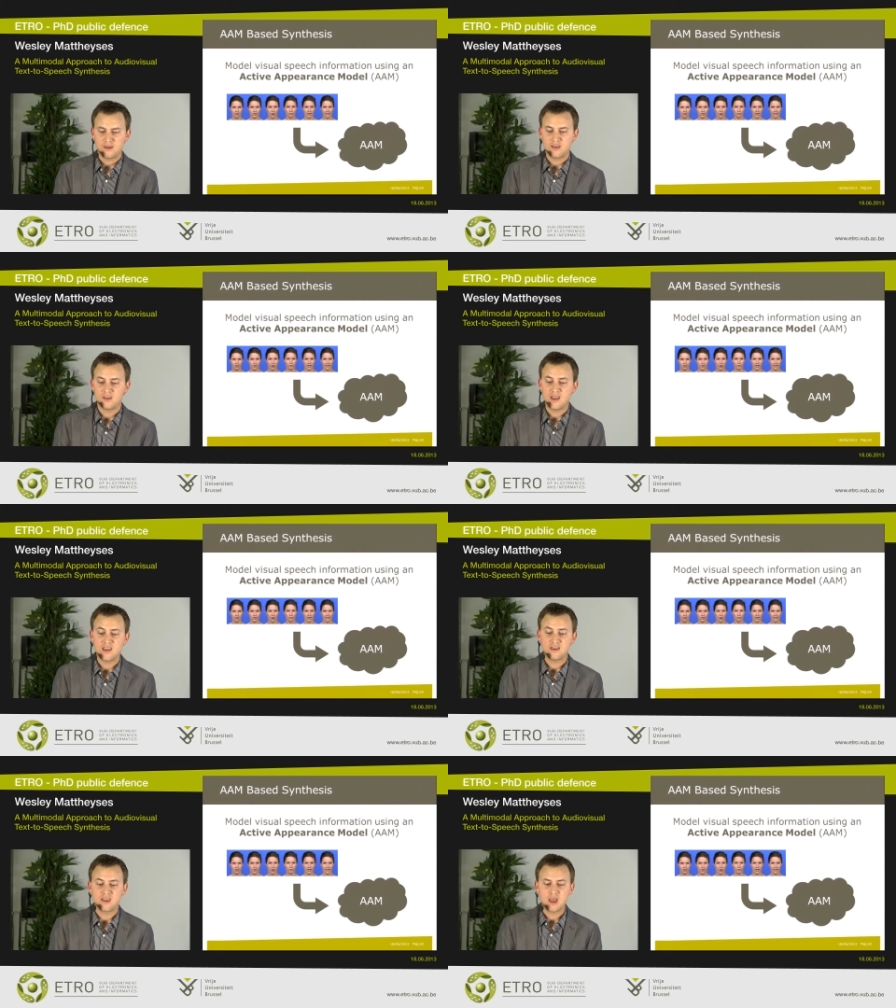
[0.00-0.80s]

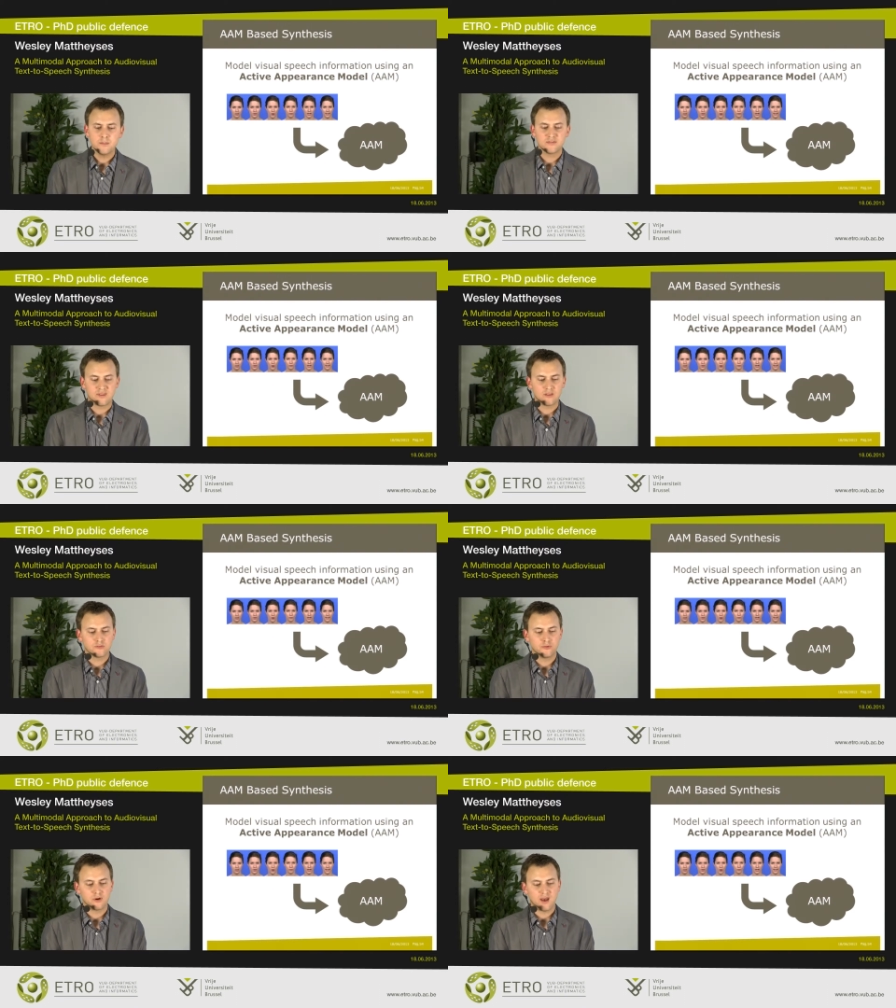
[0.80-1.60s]
AAM stands
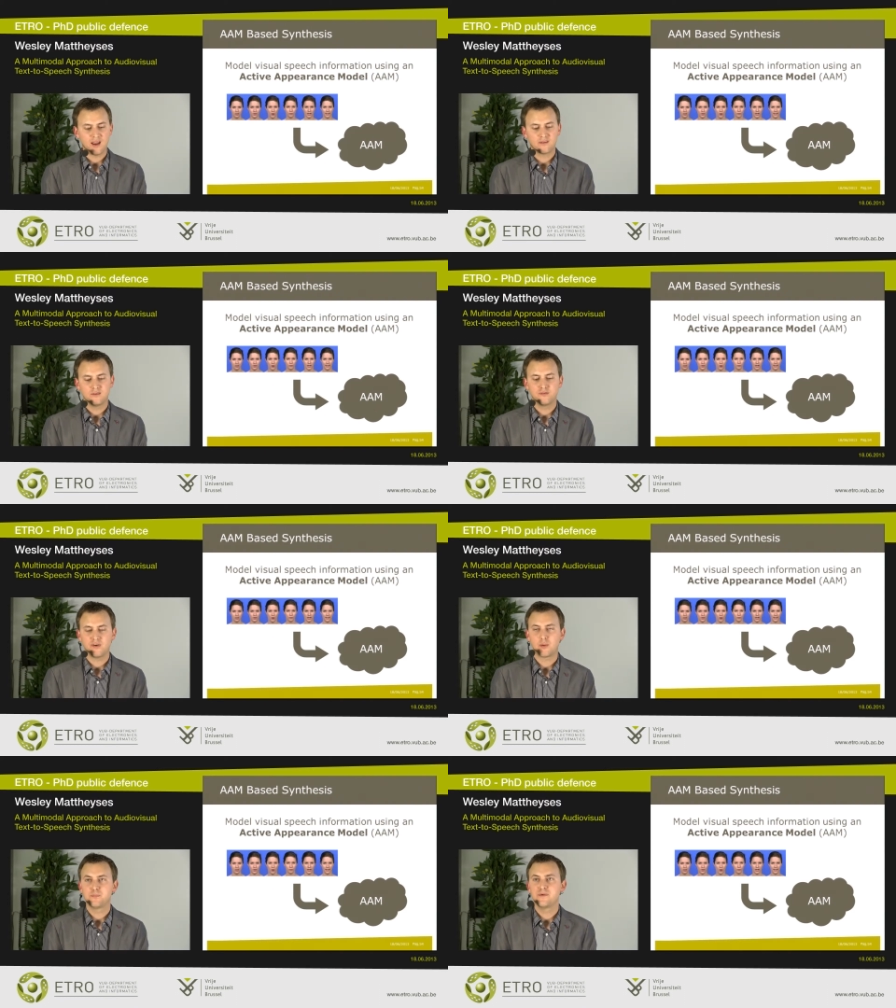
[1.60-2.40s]
for Active
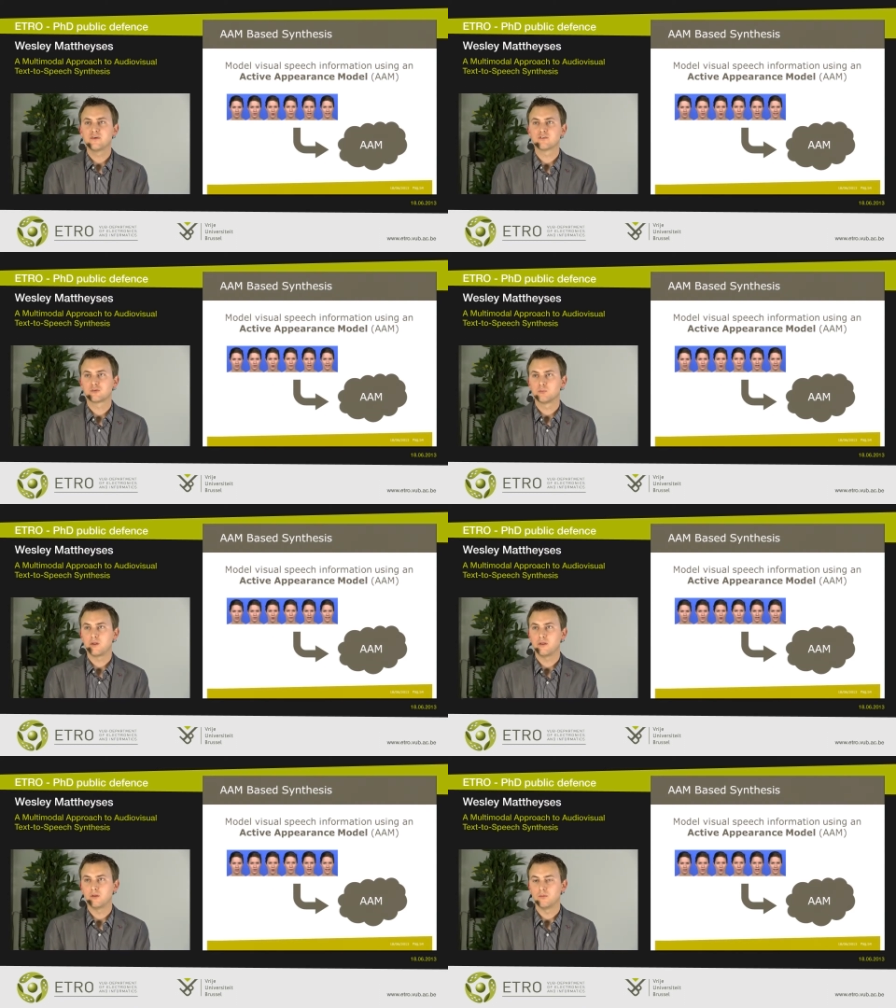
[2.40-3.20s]
Appearance
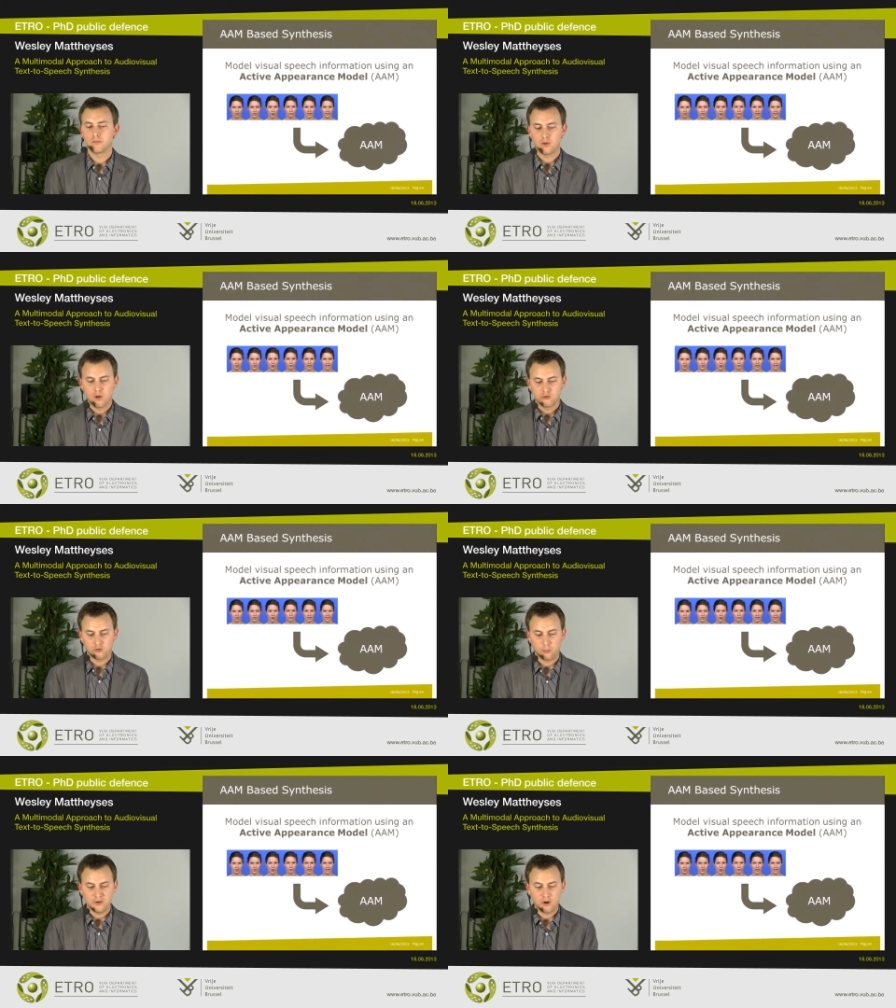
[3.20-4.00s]
Model.
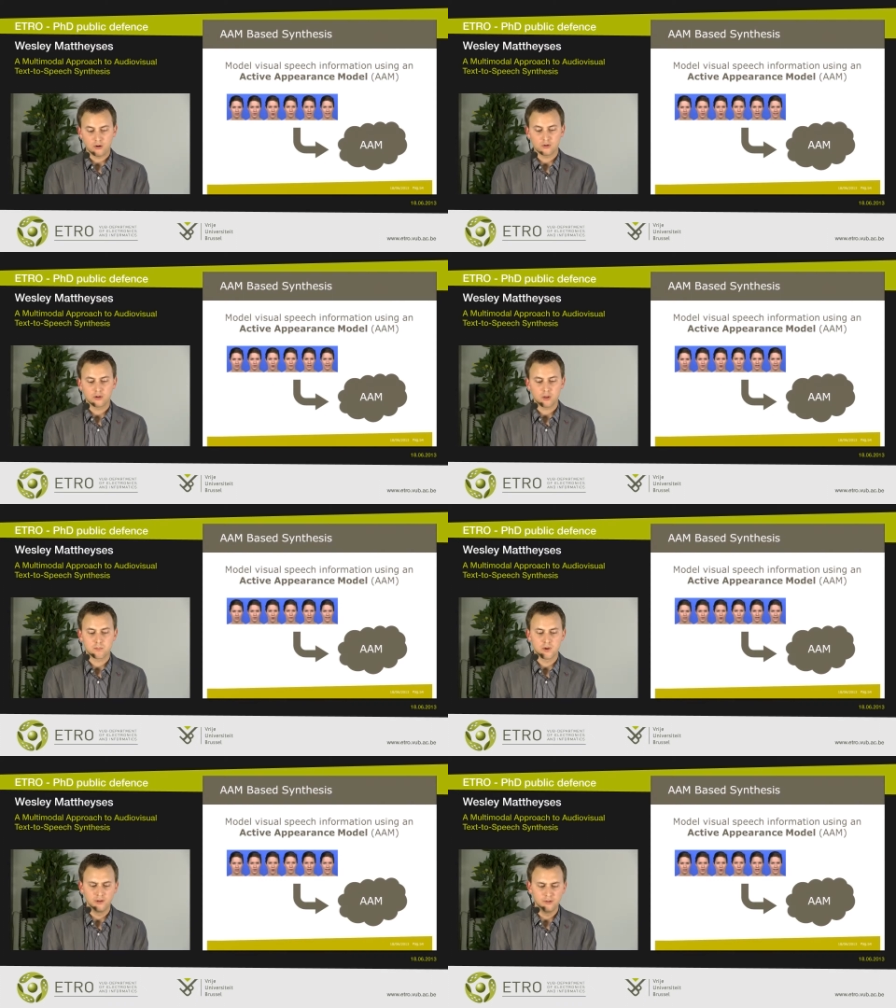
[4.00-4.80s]
So we are gonna
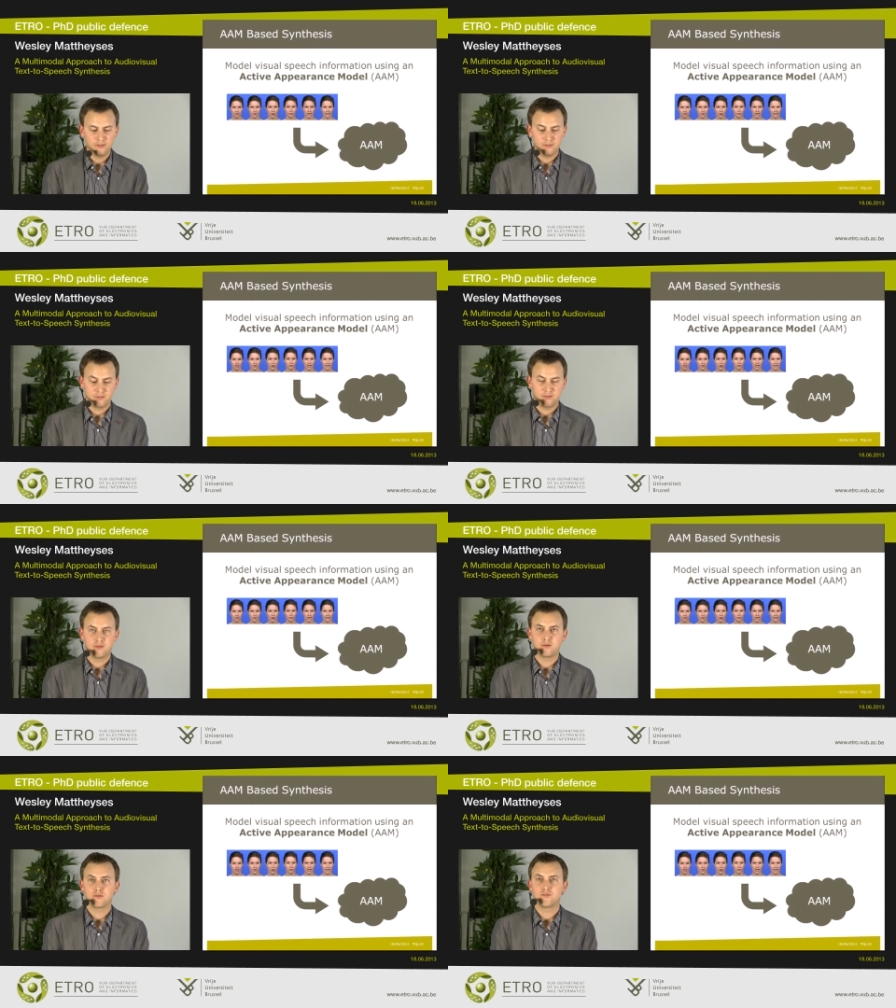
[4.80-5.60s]
model
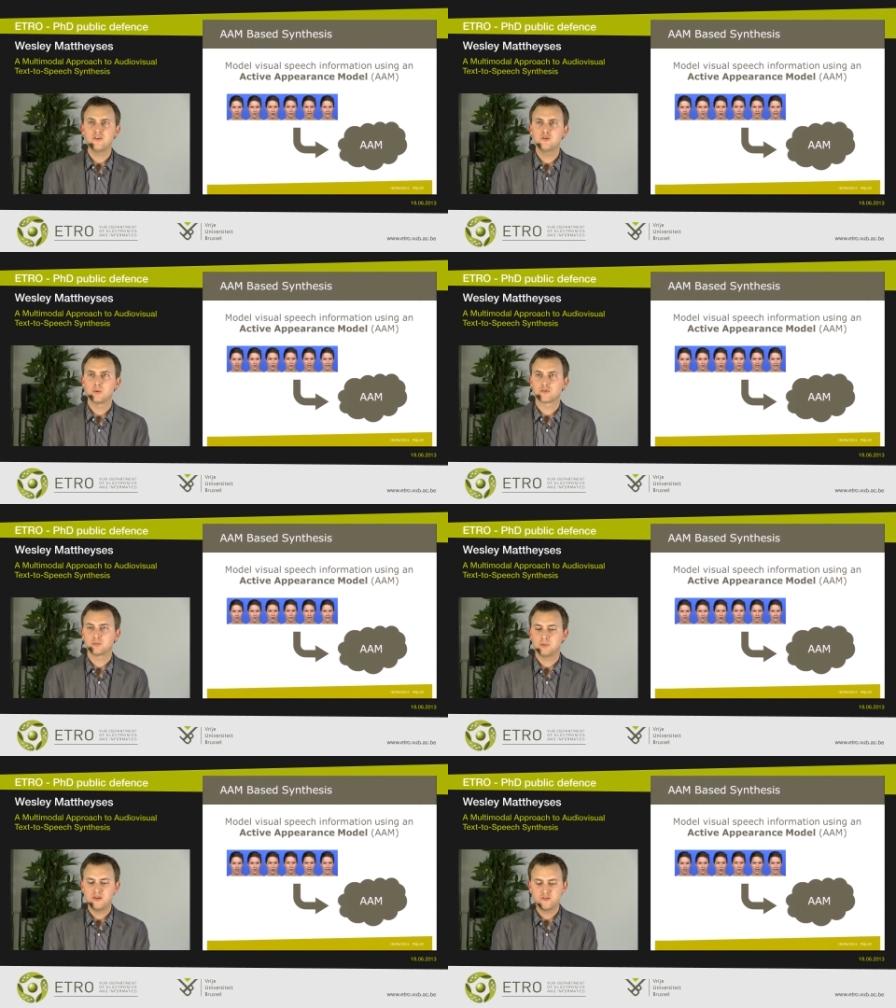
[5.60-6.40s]
the visual
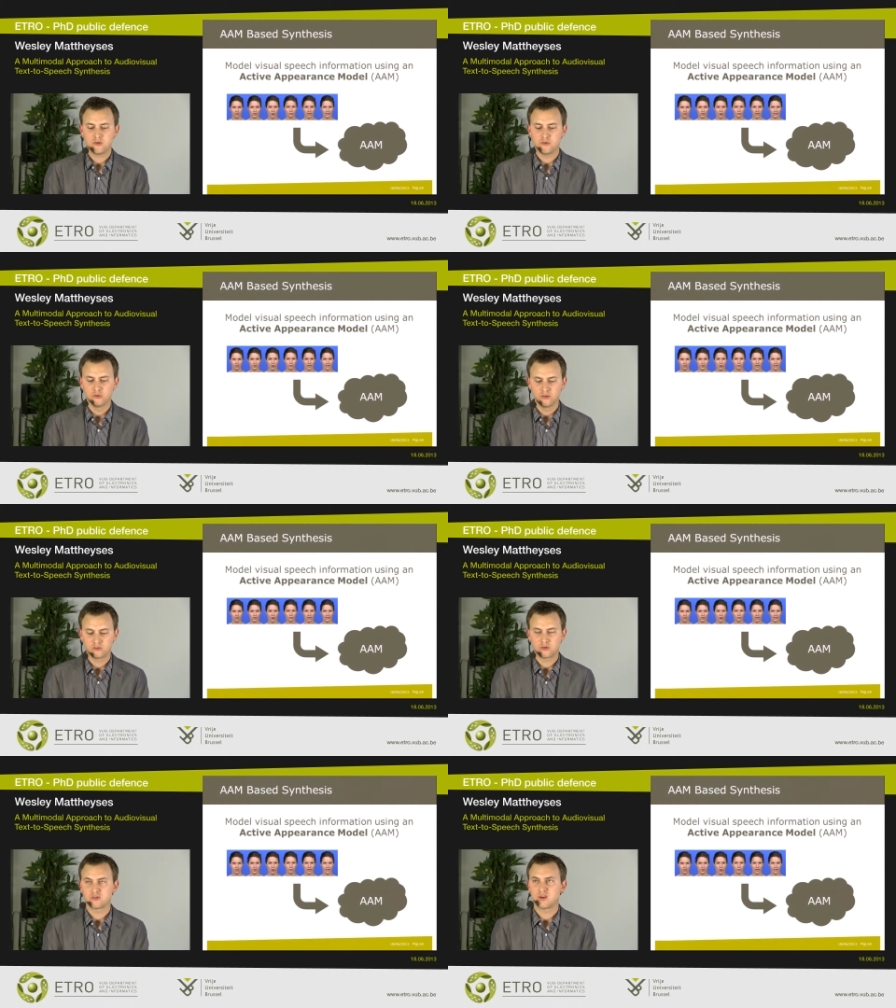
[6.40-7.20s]
speech using
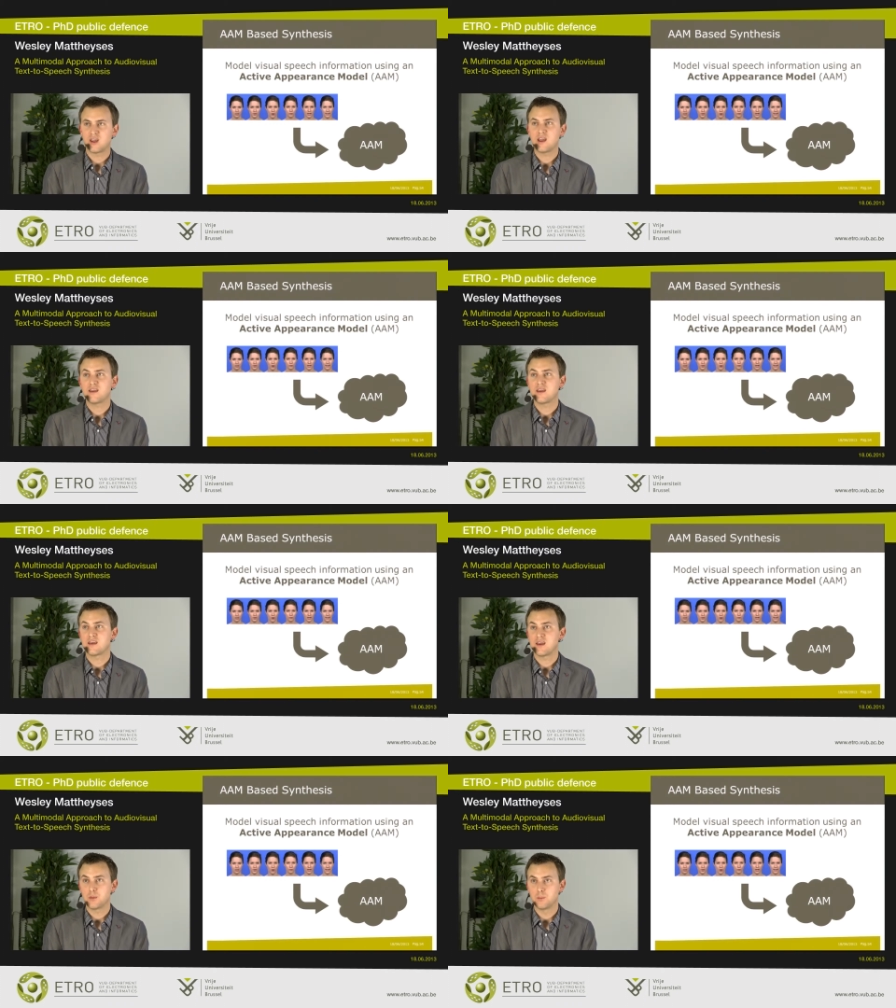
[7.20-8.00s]
such an
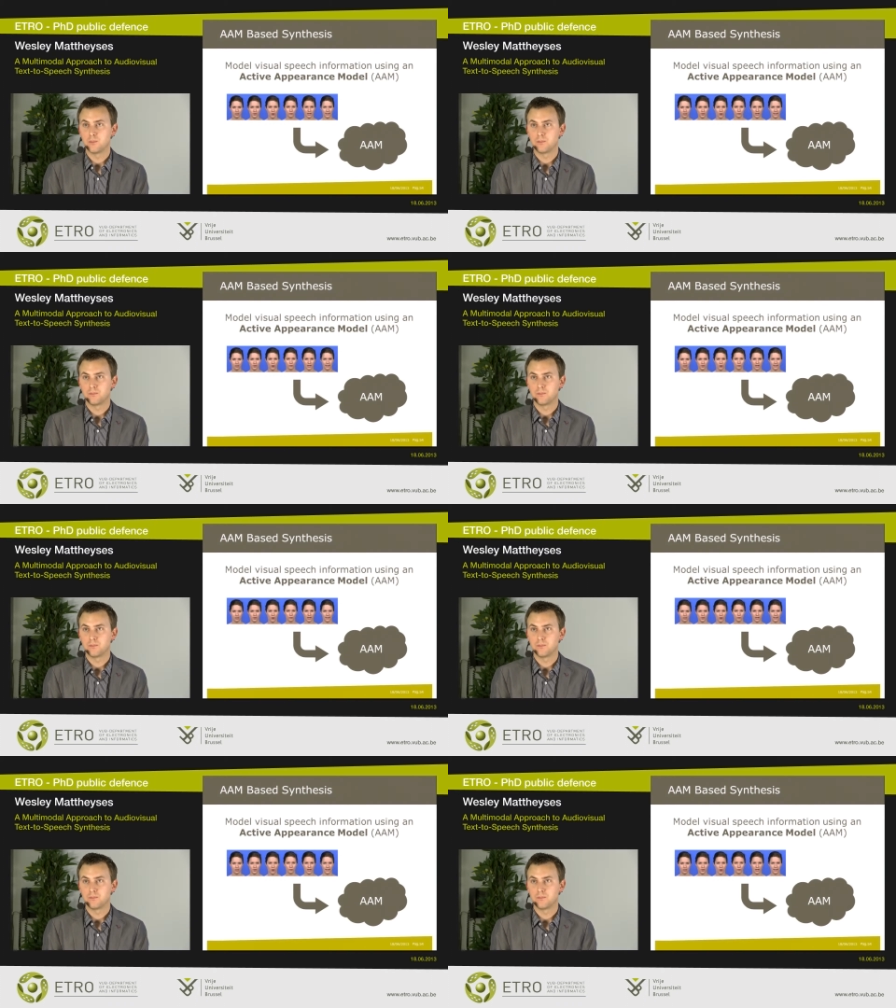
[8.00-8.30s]
AAM.